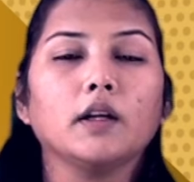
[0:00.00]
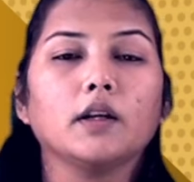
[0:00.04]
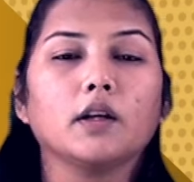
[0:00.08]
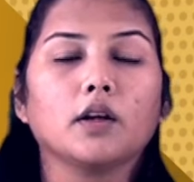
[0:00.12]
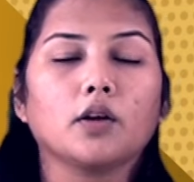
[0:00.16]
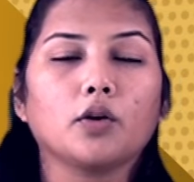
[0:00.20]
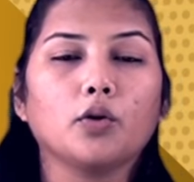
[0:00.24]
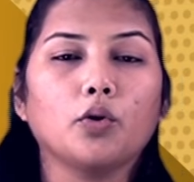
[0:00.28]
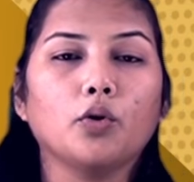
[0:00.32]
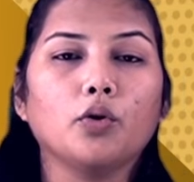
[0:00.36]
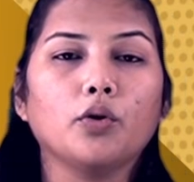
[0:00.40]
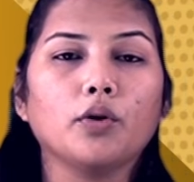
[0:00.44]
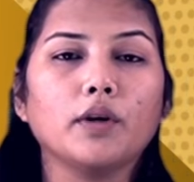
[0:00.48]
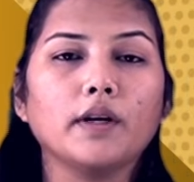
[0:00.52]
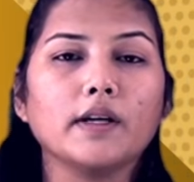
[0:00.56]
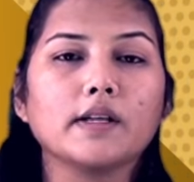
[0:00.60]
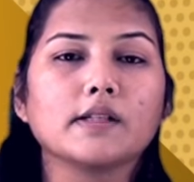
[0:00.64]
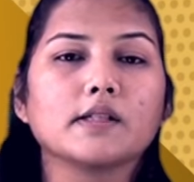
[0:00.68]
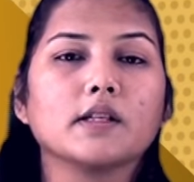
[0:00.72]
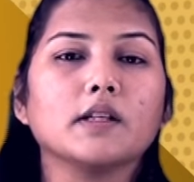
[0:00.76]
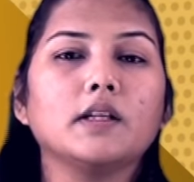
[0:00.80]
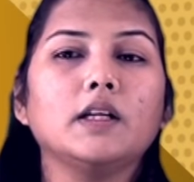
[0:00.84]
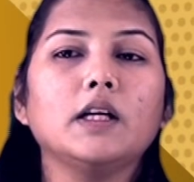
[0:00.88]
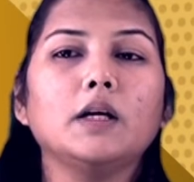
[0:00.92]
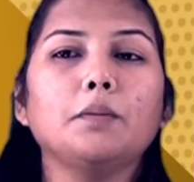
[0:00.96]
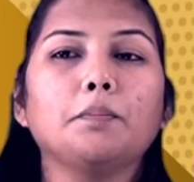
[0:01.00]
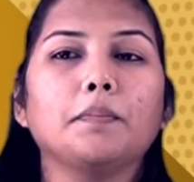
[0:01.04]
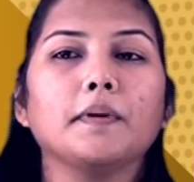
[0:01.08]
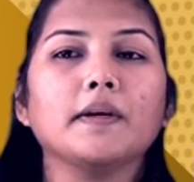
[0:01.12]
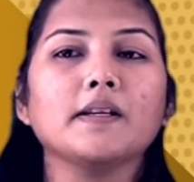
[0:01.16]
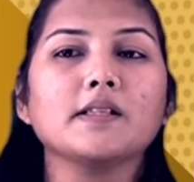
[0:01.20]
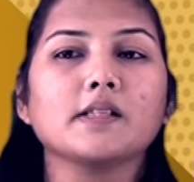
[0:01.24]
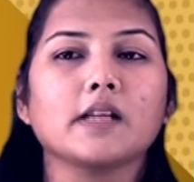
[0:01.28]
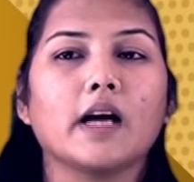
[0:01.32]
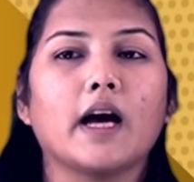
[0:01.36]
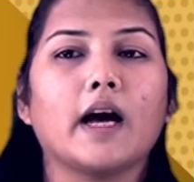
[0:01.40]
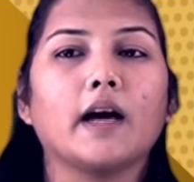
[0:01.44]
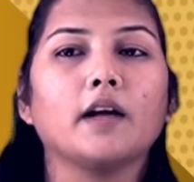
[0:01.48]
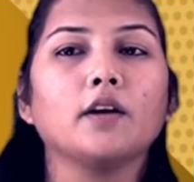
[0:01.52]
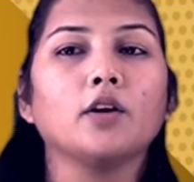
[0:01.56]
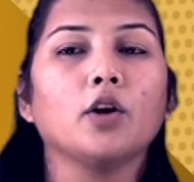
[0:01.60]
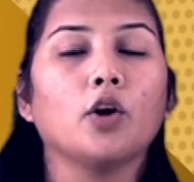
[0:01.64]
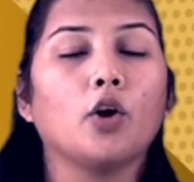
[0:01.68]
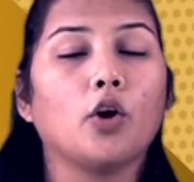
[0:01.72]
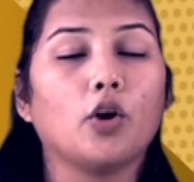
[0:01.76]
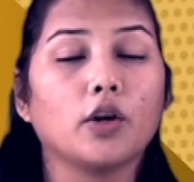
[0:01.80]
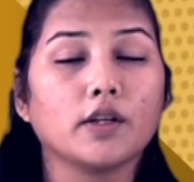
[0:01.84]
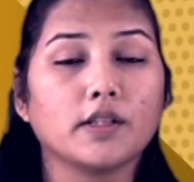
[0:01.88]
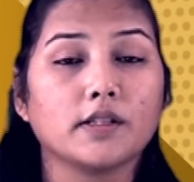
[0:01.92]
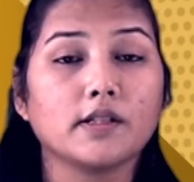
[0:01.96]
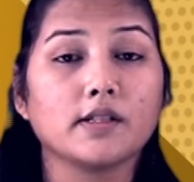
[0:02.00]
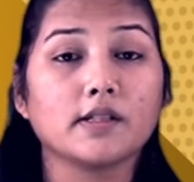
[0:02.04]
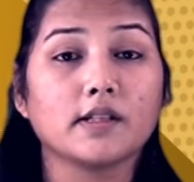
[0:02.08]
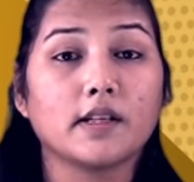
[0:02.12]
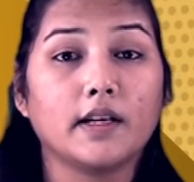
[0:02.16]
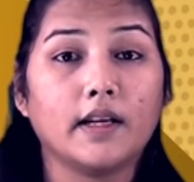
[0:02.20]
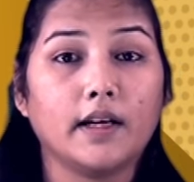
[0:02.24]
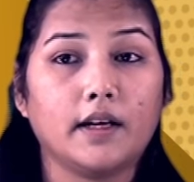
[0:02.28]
The core is the deepest and hottest